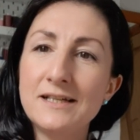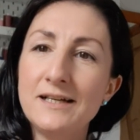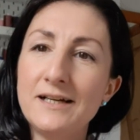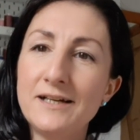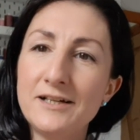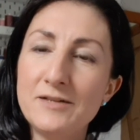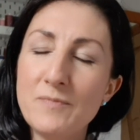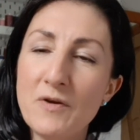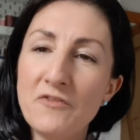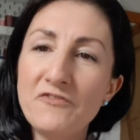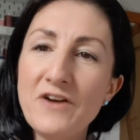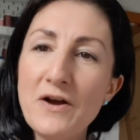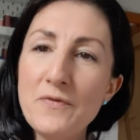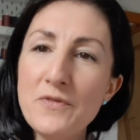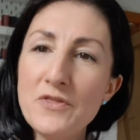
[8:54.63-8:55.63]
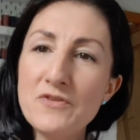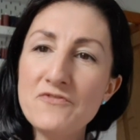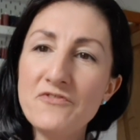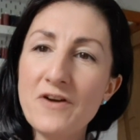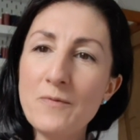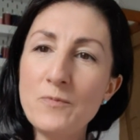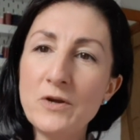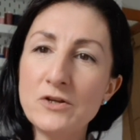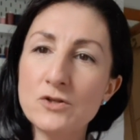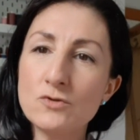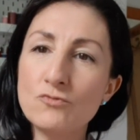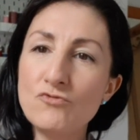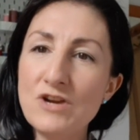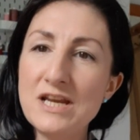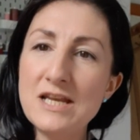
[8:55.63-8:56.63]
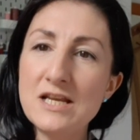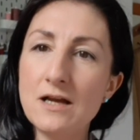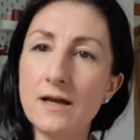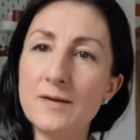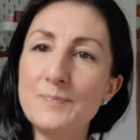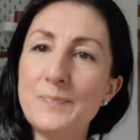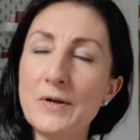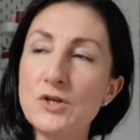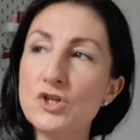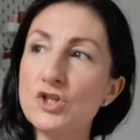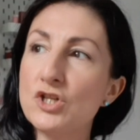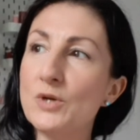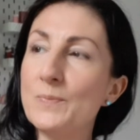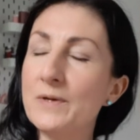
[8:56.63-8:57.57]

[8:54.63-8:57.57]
I found that the fabric just really kind of bunched up,